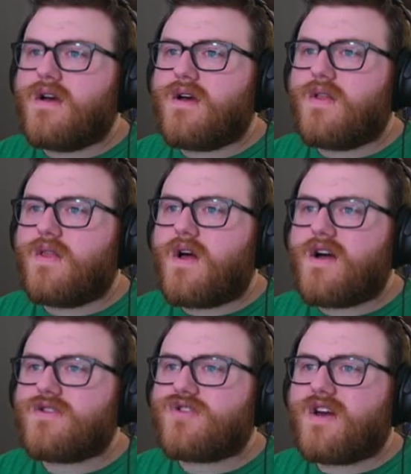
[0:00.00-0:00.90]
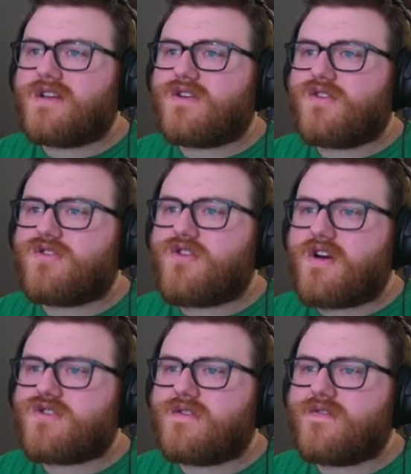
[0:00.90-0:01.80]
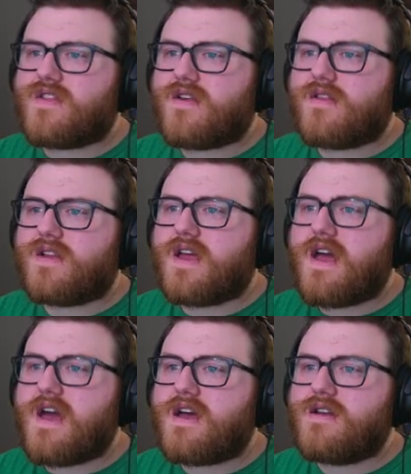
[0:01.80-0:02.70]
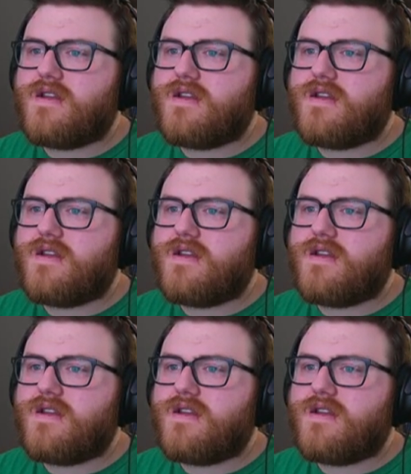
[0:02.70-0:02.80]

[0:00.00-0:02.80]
Launch and construction facility ahead.